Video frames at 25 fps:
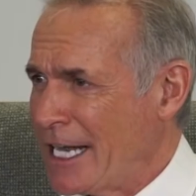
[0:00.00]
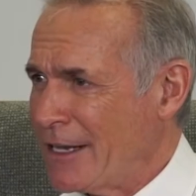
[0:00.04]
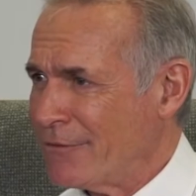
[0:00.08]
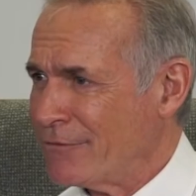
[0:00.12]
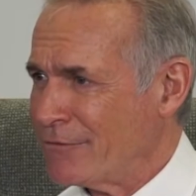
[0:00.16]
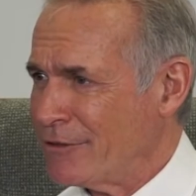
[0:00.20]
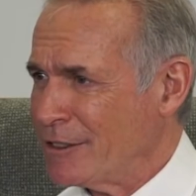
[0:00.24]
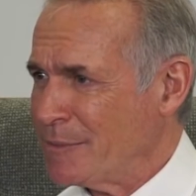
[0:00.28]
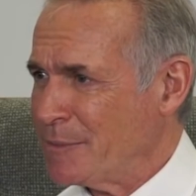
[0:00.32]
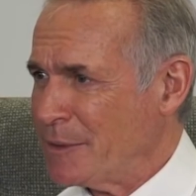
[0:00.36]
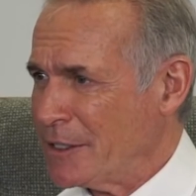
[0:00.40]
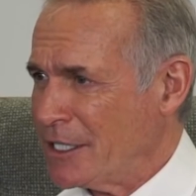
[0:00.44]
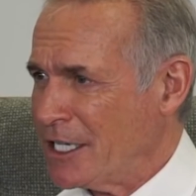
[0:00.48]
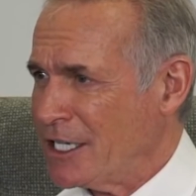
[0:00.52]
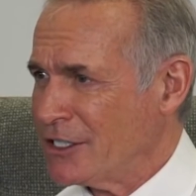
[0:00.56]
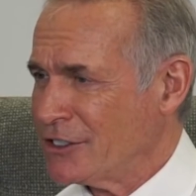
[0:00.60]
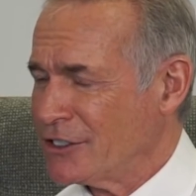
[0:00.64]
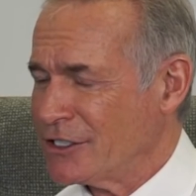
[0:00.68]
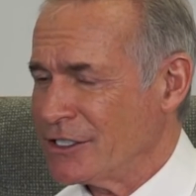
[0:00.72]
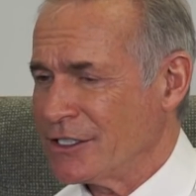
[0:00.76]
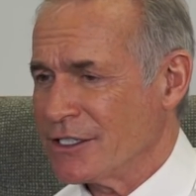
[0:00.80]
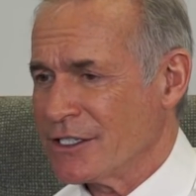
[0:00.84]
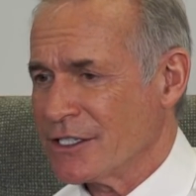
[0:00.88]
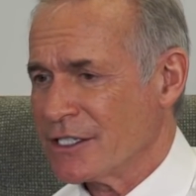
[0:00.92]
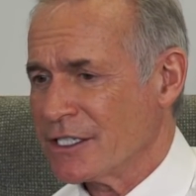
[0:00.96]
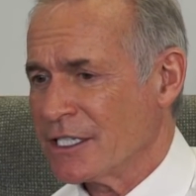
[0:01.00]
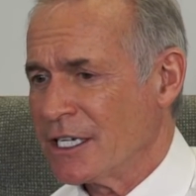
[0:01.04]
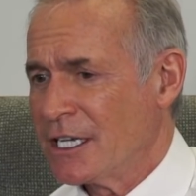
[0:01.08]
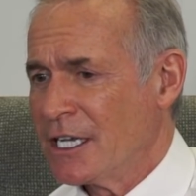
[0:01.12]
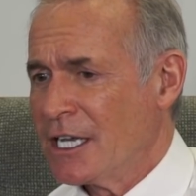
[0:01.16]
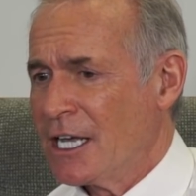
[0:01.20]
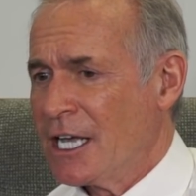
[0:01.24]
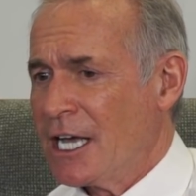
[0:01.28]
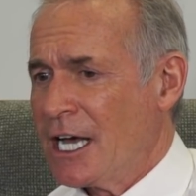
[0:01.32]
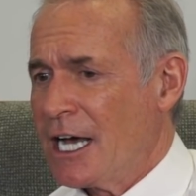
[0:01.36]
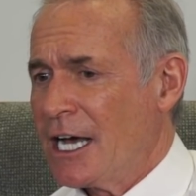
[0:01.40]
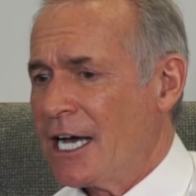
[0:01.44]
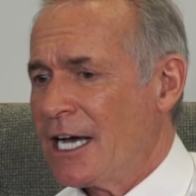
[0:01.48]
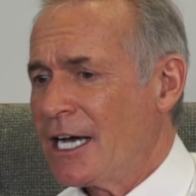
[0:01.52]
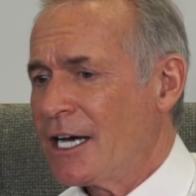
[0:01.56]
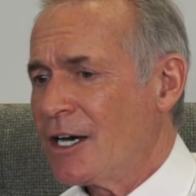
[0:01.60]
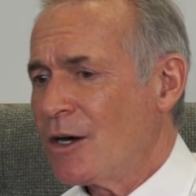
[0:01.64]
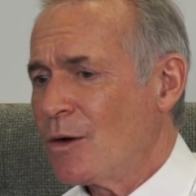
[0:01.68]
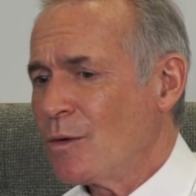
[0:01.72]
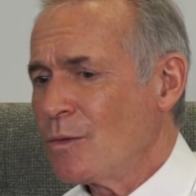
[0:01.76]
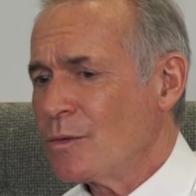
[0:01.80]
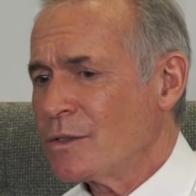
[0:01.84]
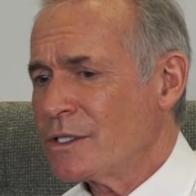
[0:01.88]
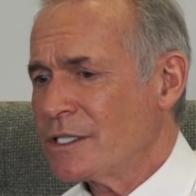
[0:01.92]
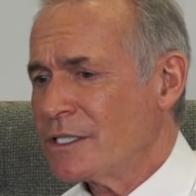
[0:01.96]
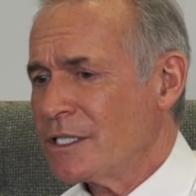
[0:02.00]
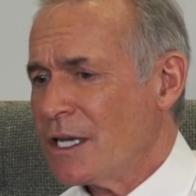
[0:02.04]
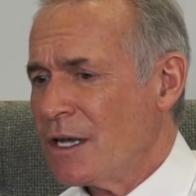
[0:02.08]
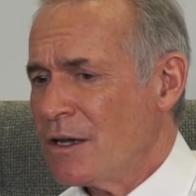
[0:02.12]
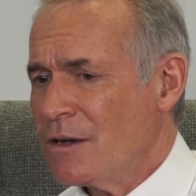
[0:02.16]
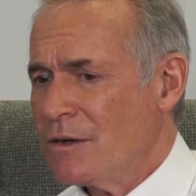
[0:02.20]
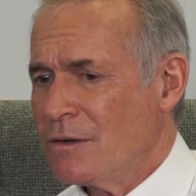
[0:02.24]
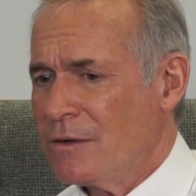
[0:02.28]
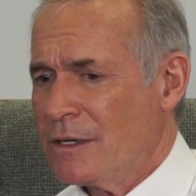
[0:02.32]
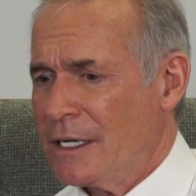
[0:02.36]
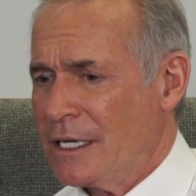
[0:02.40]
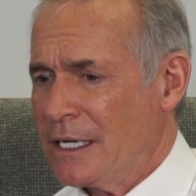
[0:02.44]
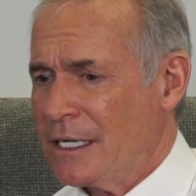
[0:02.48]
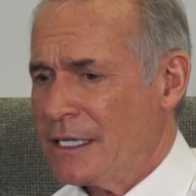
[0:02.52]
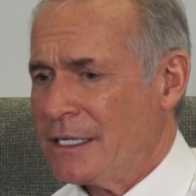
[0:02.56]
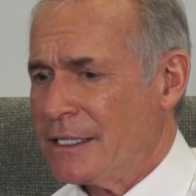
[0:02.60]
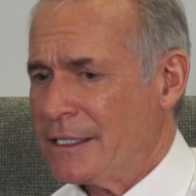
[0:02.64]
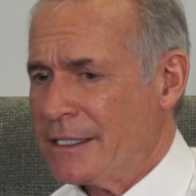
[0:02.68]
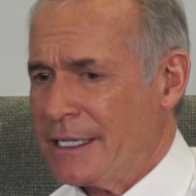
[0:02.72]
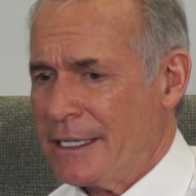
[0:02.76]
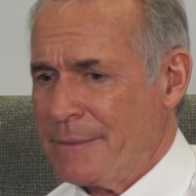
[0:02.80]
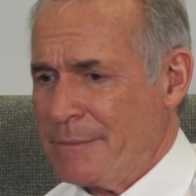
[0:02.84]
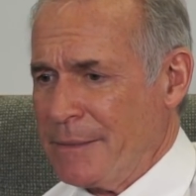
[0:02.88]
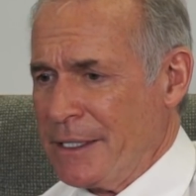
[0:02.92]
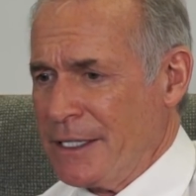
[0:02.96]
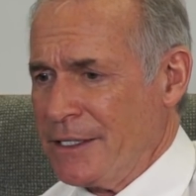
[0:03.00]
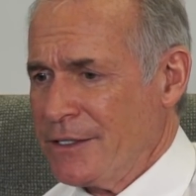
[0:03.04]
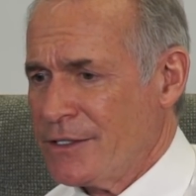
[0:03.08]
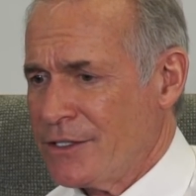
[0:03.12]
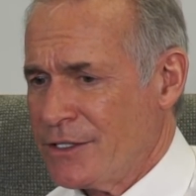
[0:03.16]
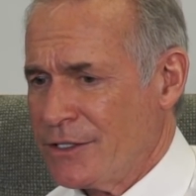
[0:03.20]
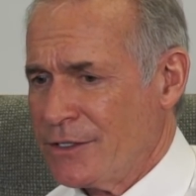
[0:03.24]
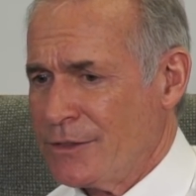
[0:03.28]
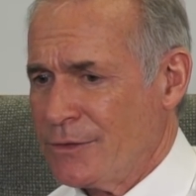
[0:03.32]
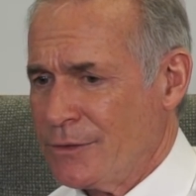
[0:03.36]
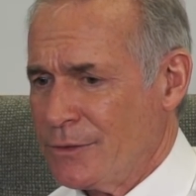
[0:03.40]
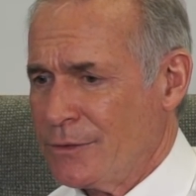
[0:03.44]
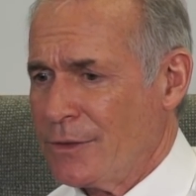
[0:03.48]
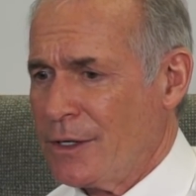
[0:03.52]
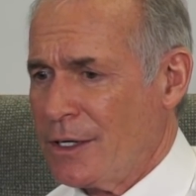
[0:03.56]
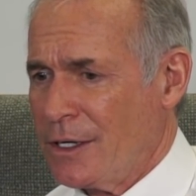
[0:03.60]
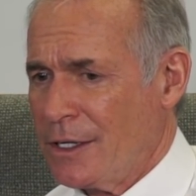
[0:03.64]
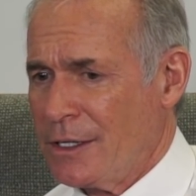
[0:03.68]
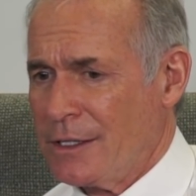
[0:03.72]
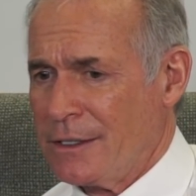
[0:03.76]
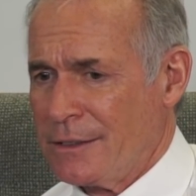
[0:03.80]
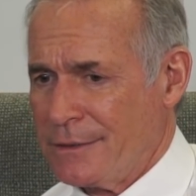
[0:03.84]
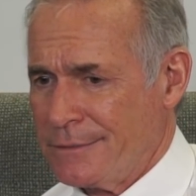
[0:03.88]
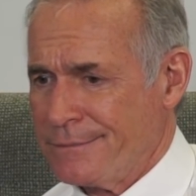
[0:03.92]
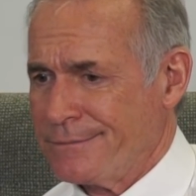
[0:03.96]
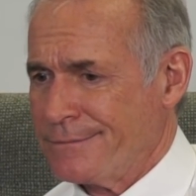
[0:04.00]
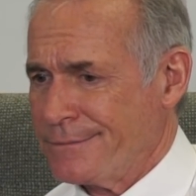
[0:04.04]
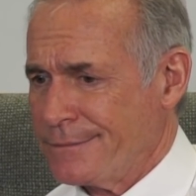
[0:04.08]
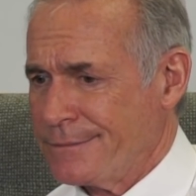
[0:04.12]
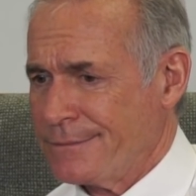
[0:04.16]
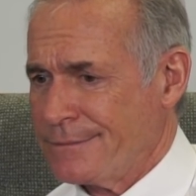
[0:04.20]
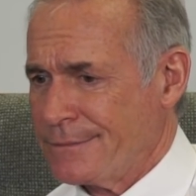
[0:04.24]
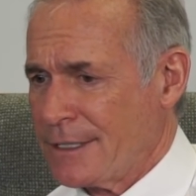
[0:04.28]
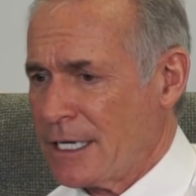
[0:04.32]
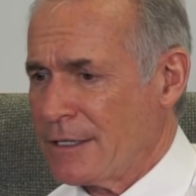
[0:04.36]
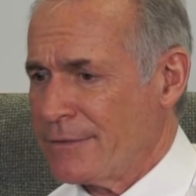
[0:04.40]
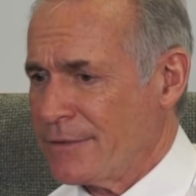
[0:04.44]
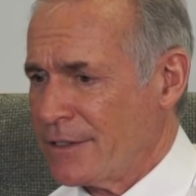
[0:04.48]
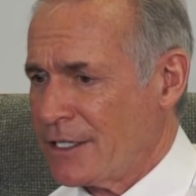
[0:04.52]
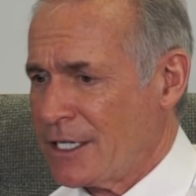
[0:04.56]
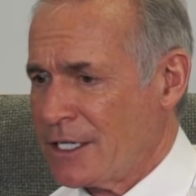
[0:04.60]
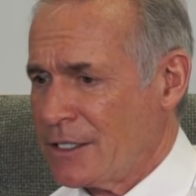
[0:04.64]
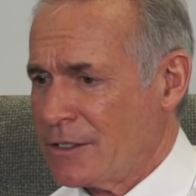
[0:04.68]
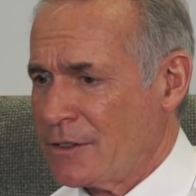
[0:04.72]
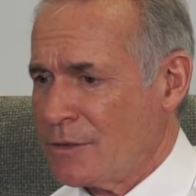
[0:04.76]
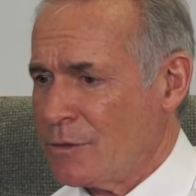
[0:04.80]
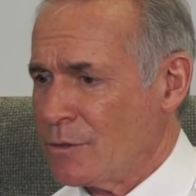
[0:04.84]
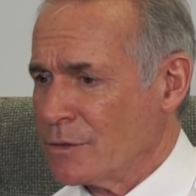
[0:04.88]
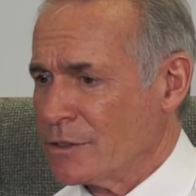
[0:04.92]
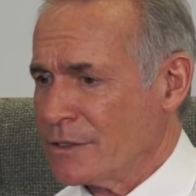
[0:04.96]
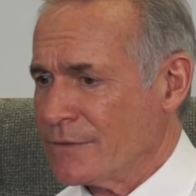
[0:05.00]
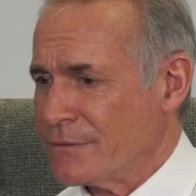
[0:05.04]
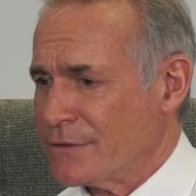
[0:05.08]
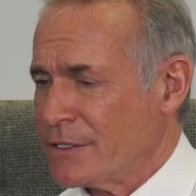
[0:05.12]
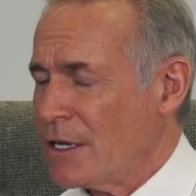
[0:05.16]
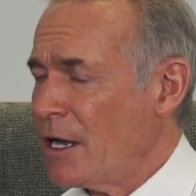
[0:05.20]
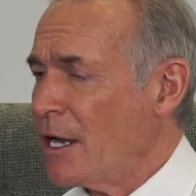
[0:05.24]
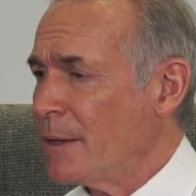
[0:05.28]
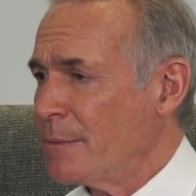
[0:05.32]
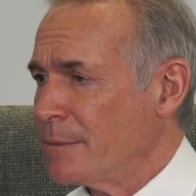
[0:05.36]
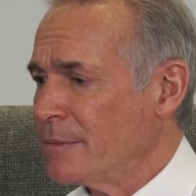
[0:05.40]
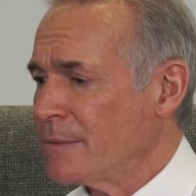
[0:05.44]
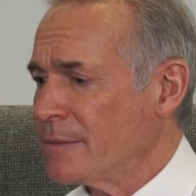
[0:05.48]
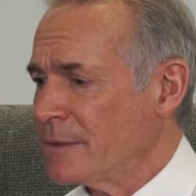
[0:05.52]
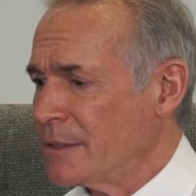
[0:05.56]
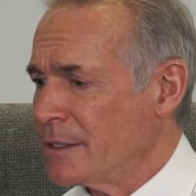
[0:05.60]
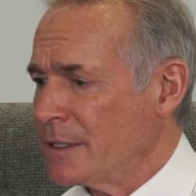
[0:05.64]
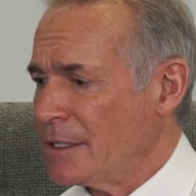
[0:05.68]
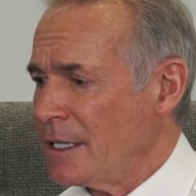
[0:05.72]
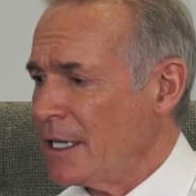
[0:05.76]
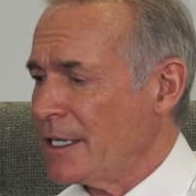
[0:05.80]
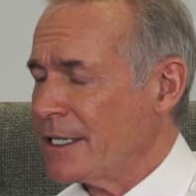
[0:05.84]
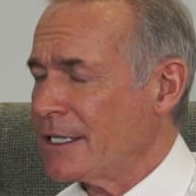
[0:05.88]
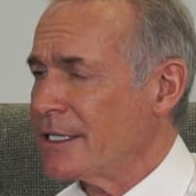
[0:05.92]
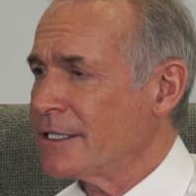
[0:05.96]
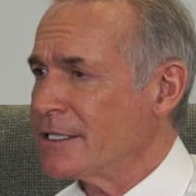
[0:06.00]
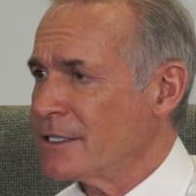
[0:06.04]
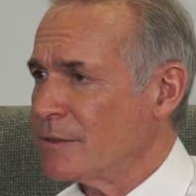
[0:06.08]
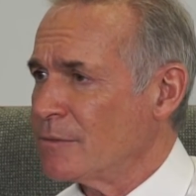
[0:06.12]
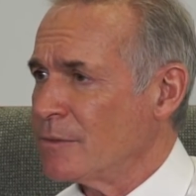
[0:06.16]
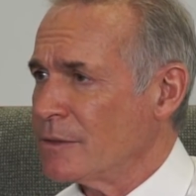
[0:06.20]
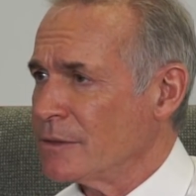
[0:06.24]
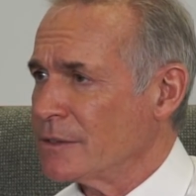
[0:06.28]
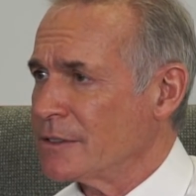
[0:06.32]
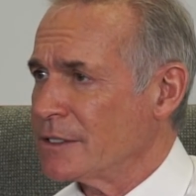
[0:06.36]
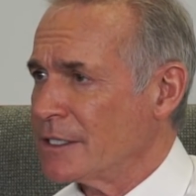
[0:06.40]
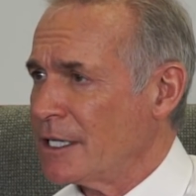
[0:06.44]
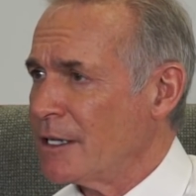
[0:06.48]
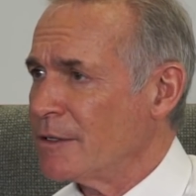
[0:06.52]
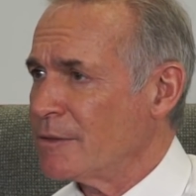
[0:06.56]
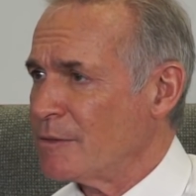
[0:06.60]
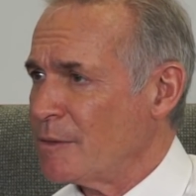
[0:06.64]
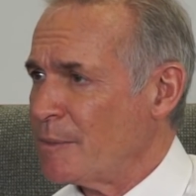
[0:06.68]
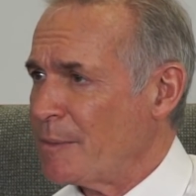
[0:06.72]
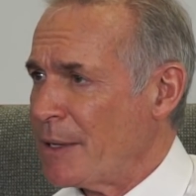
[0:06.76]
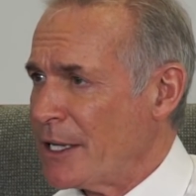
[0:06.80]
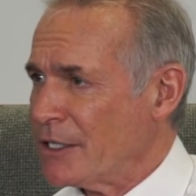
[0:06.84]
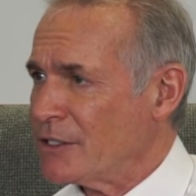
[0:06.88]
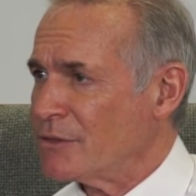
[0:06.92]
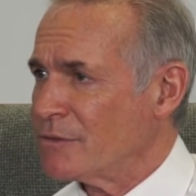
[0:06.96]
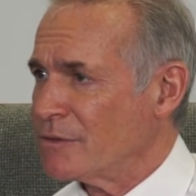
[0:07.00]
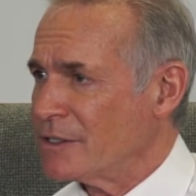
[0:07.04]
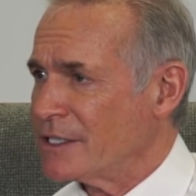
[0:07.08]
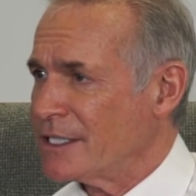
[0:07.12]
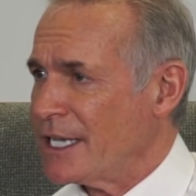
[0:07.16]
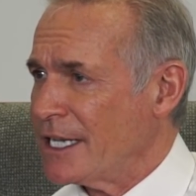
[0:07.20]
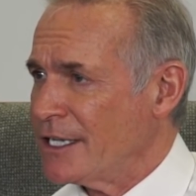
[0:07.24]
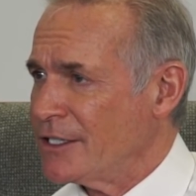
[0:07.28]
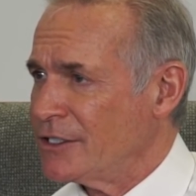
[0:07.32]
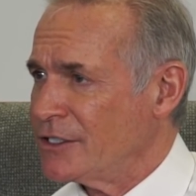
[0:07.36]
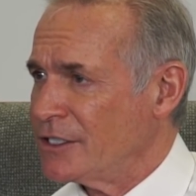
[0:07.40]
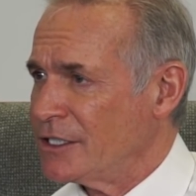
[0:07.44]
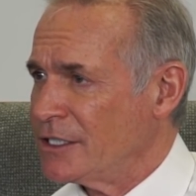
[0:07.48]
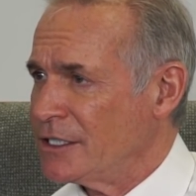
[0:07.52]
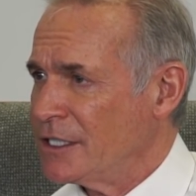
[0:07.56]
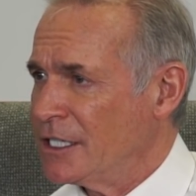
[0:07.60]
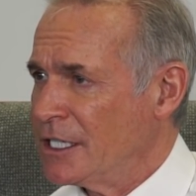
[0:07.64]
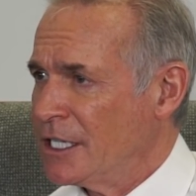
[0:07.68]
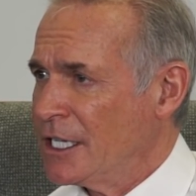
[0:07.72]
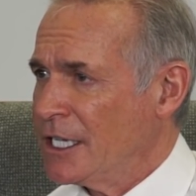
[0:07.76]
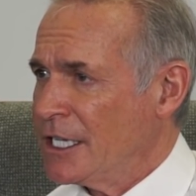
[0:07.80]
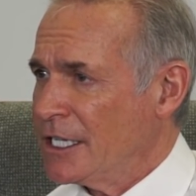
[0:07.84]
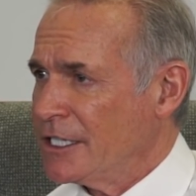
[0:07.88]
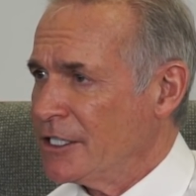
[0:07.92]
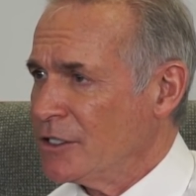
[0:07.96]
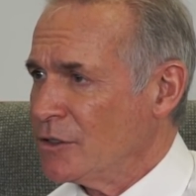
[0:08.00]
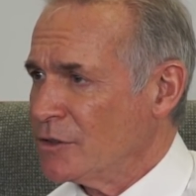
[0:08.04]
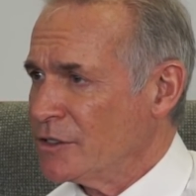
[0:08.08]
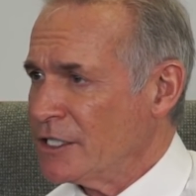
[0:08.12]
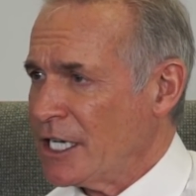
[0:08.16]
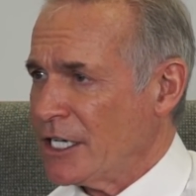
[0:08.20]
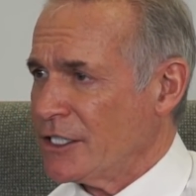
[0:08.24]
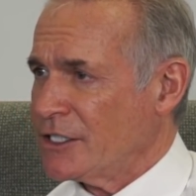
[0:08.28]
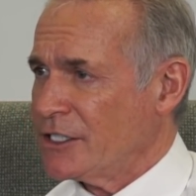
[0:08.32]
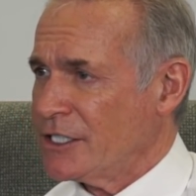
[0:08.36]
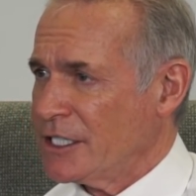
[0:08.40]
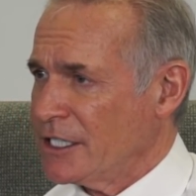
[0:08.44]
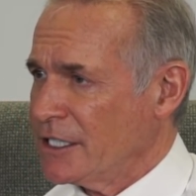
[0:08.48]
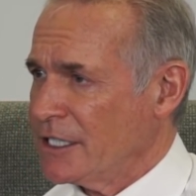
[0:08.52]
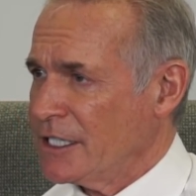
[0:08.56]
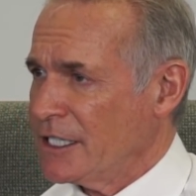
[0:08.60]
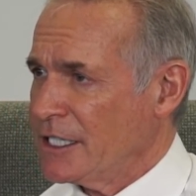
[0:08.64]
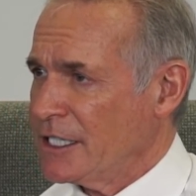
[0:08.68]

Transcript: have repercussions. Uh, also, uh, it means you are, over the course of time, likely to want to go to a petrol station. You're touching